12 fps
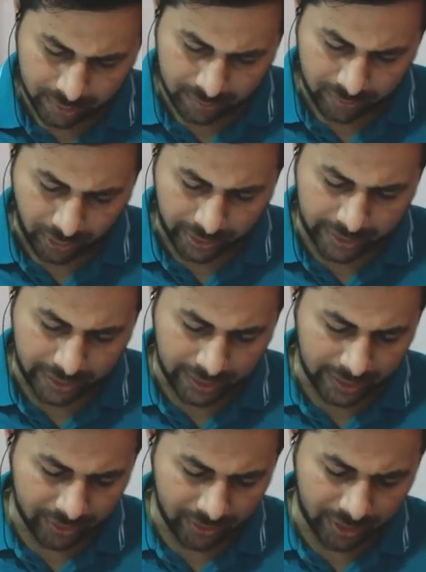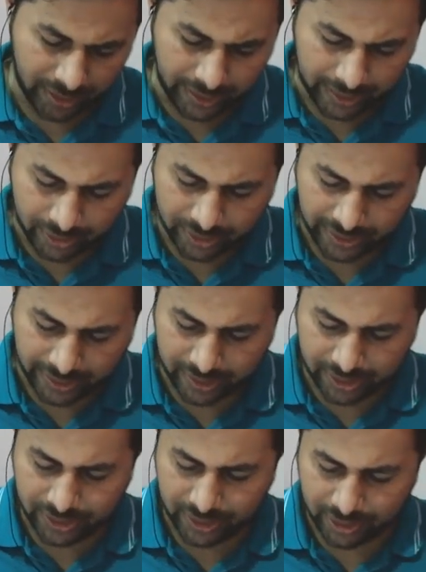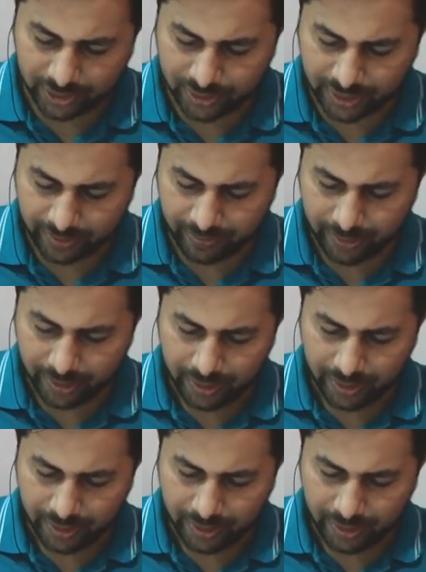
For an electron, electron's energy is also same.